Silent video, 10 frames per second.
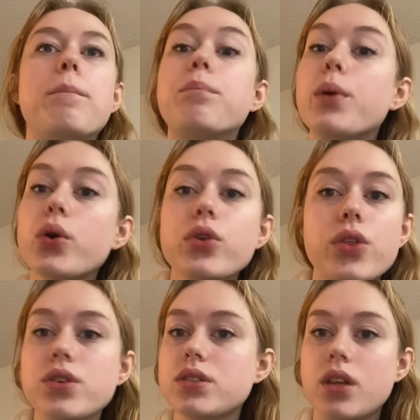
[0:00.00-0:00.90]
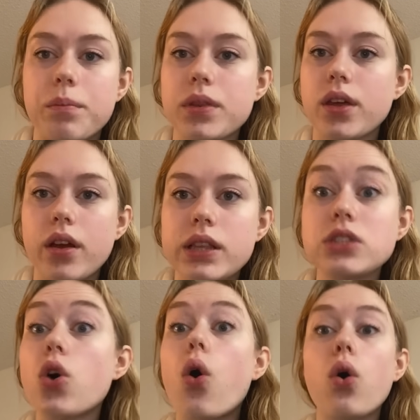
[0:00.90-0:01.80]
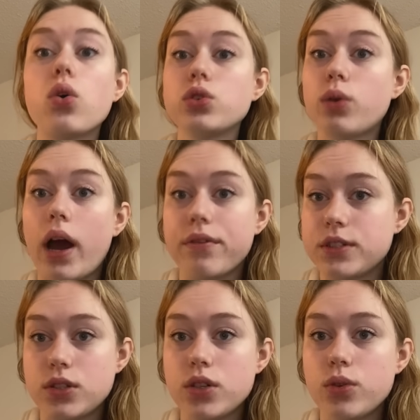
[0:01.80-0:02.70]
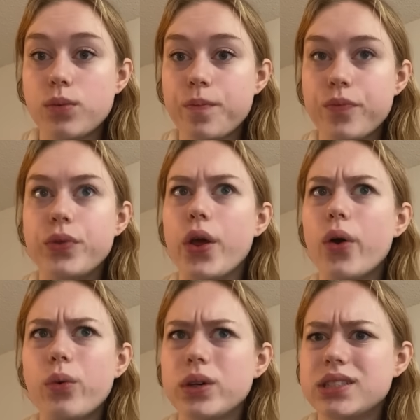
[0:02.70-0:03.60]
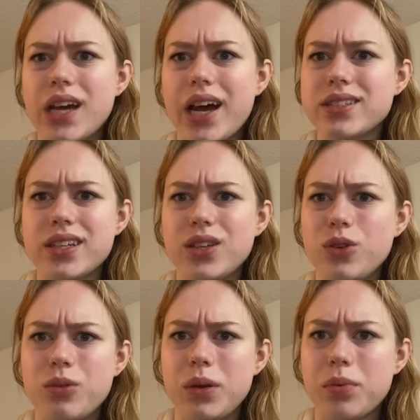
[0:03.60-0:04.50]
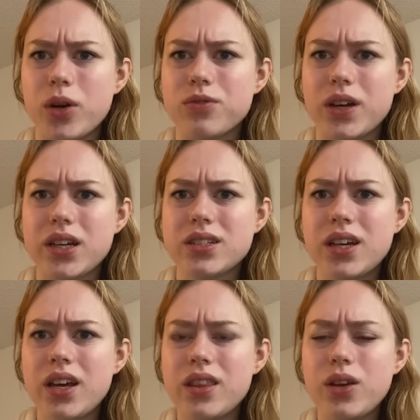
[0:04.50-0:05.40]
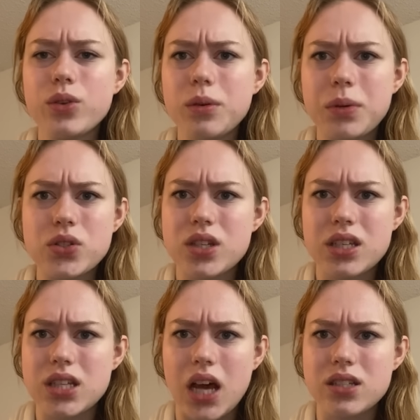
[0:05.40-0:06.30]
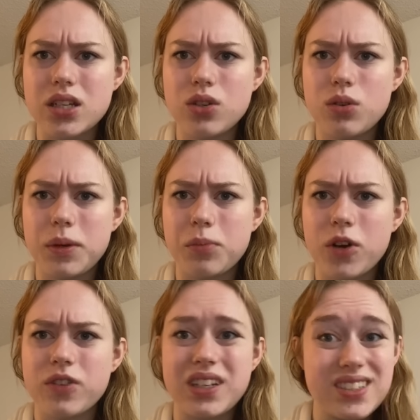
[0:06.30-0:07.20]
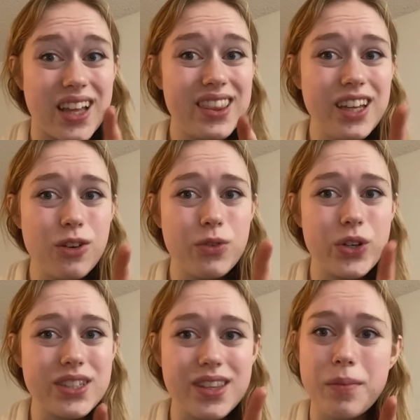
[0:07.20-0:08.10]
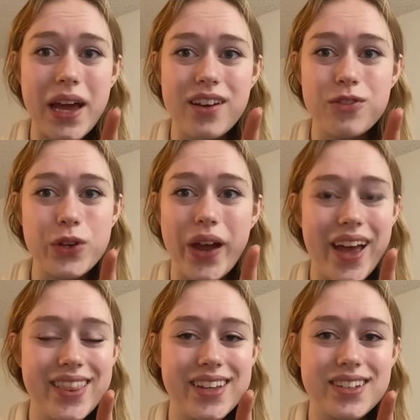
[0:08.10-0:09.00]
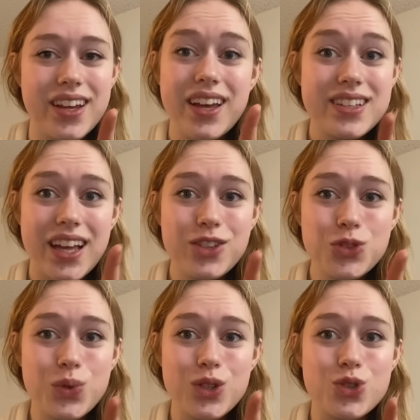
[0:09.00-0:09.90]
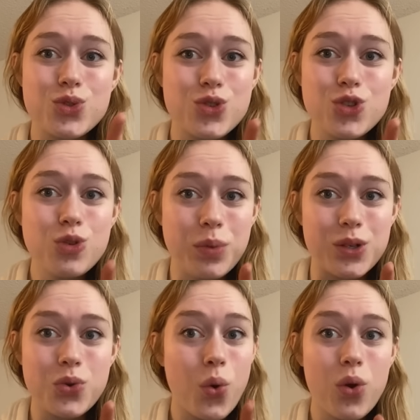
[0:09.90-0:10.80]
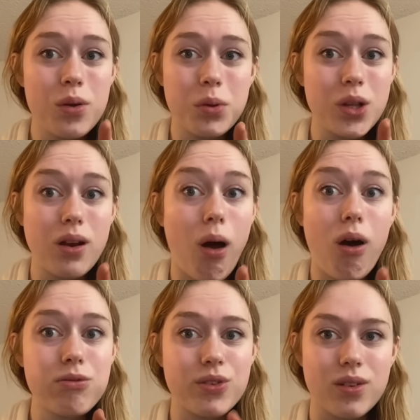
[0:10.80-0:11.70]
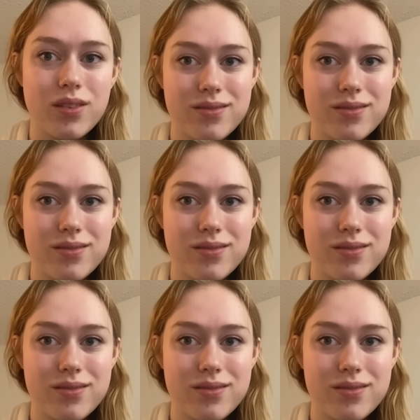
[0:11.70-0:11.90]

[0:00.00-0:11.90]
birth something. That's all you have to do. No one's asking you to be perfect. The only person that's asking you to be perfect is that little voice in the back of your head that tells you that you're stupid and horrible and awful.